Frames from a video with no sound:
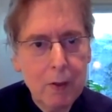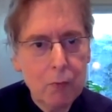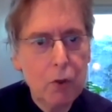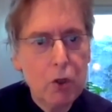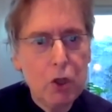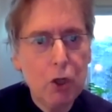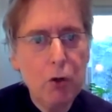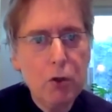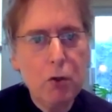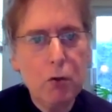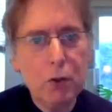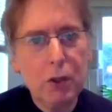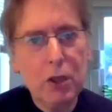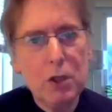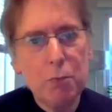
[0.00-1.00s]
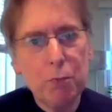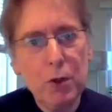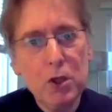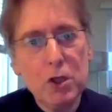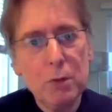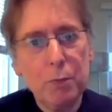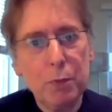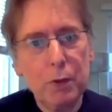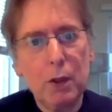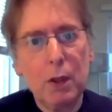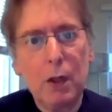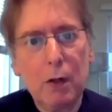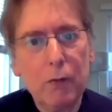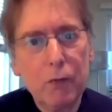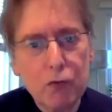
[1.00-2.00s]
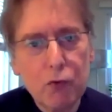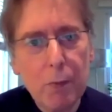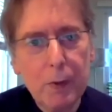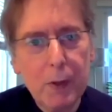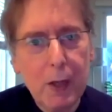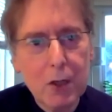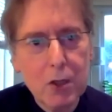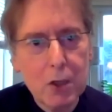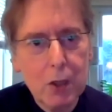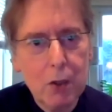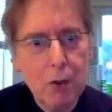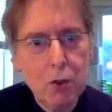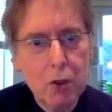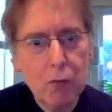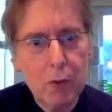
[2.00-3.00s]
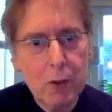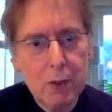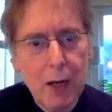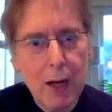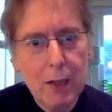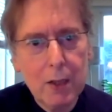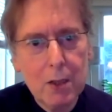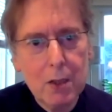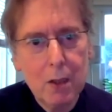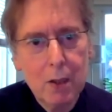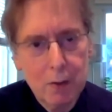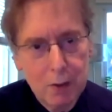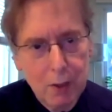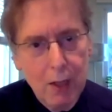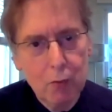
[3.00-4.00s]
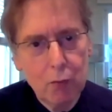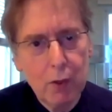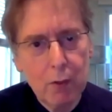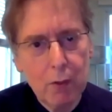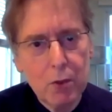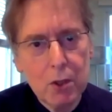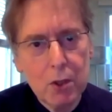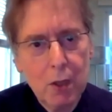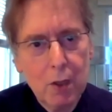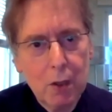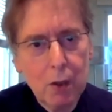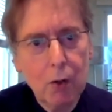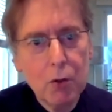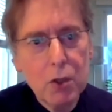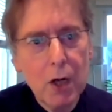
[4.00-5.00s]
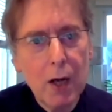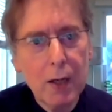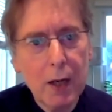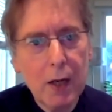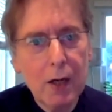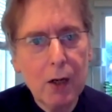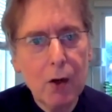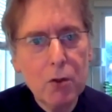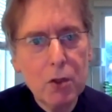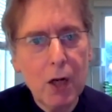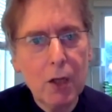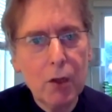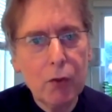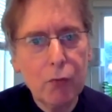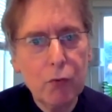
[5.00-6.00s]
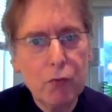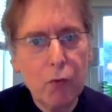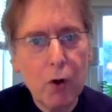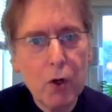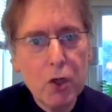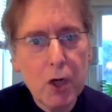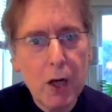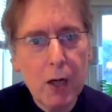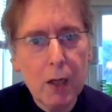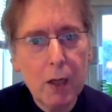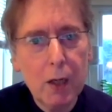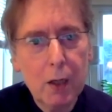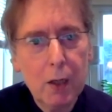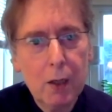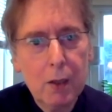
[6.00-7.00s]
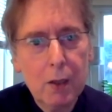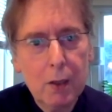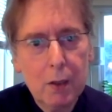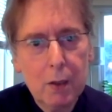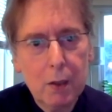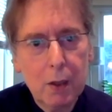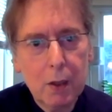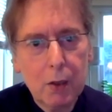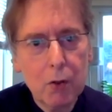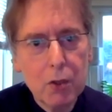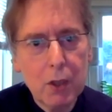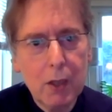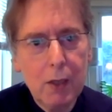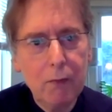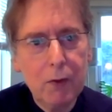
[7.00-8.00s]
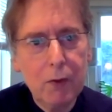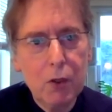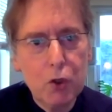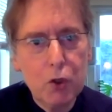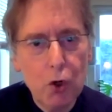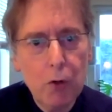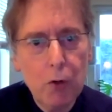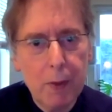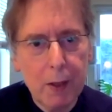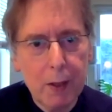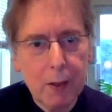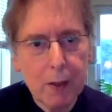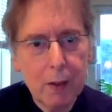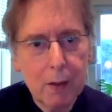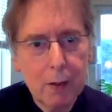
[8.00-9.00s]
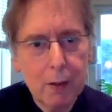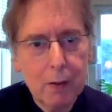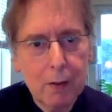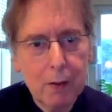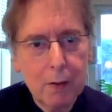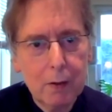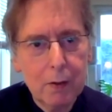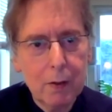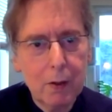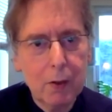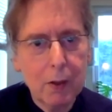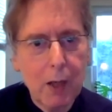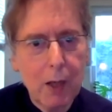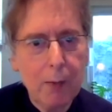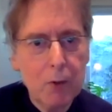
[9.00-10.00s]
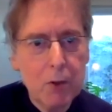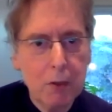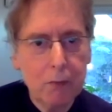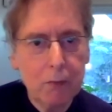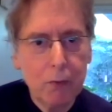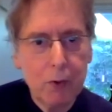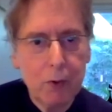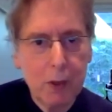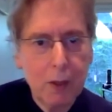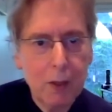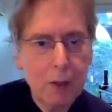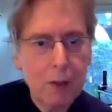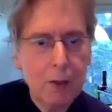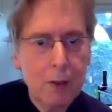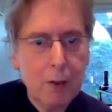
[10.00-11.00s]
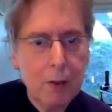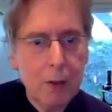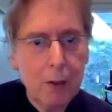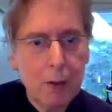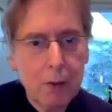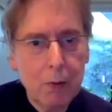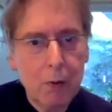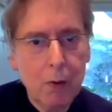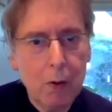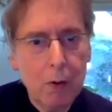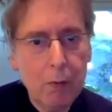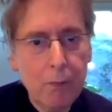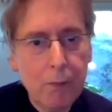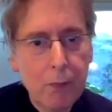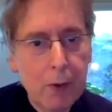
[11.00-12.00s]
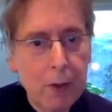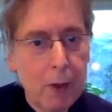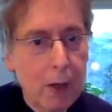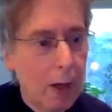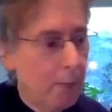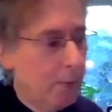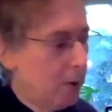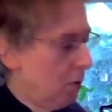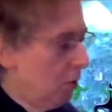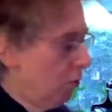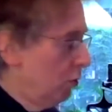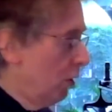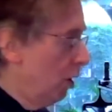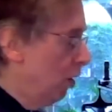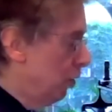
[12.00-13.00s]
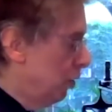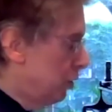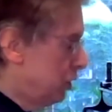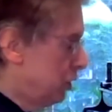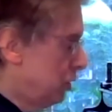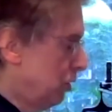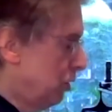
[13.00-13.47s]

which shows you that this principle of triplet execution with dotted rhythms goes on. And it goes on through Dvorak. It goes on even in Schoenberg, in the Kammersymphony. You know, I mean, who knows?